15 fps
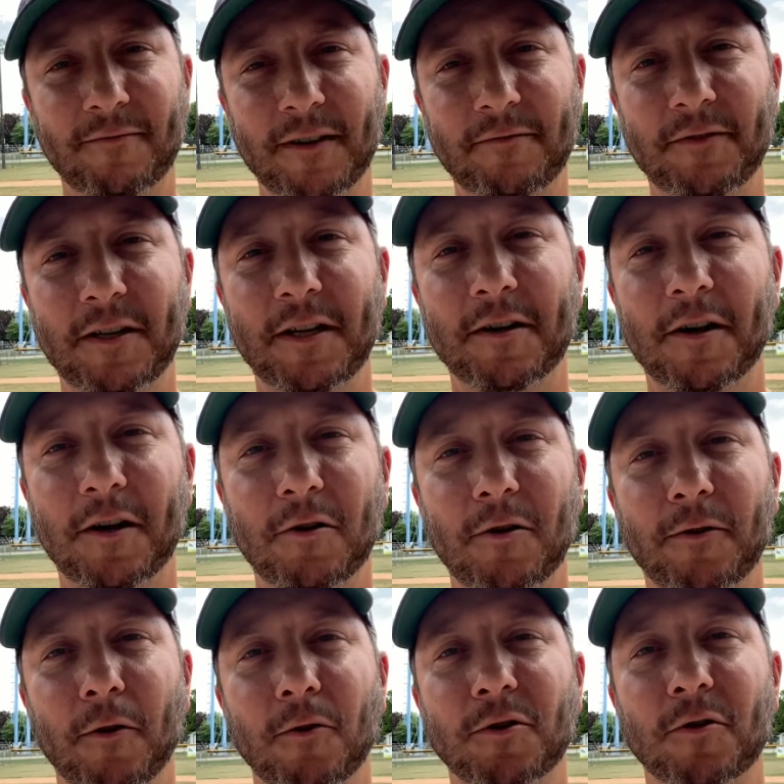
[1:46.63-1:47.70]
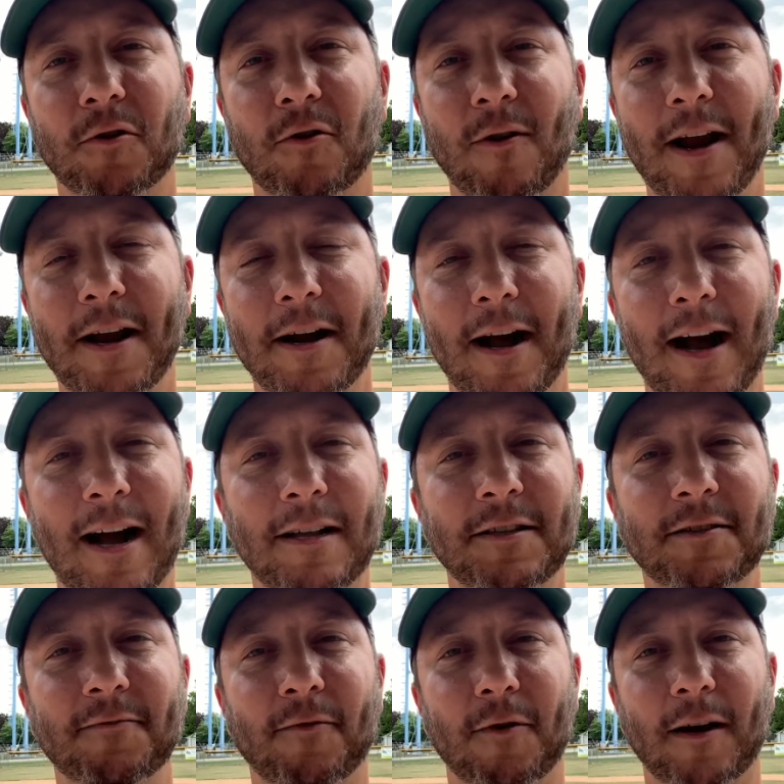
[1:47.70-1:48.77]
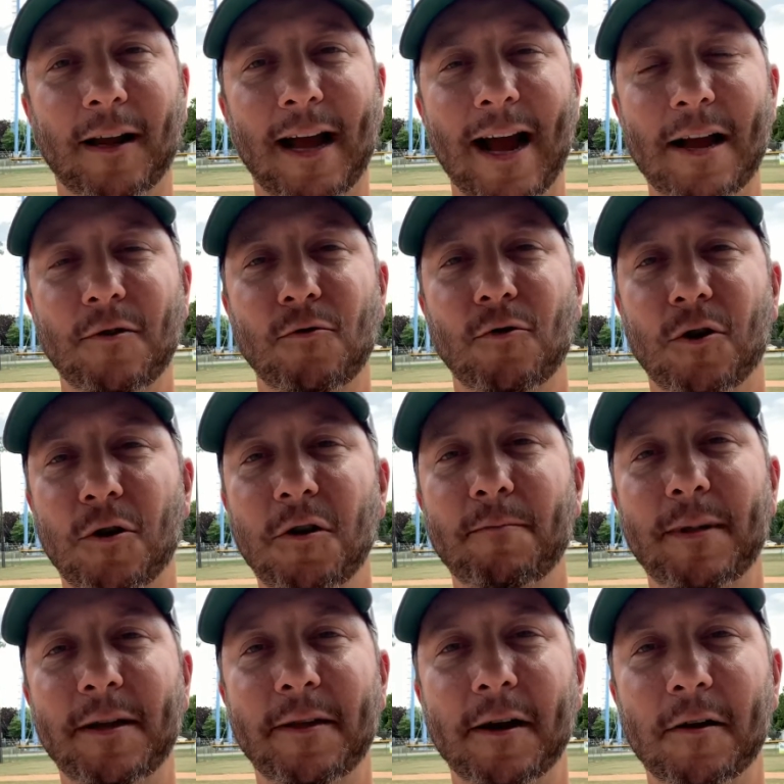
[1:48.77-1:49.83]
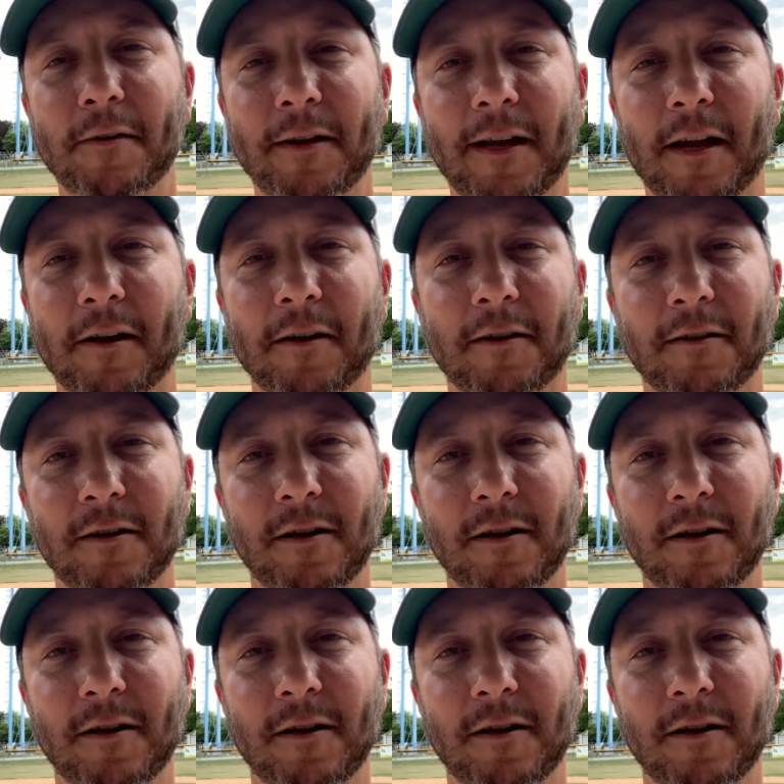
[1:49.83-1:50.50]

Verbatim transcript: 1500, those are great odds for a guy who could be there in the end.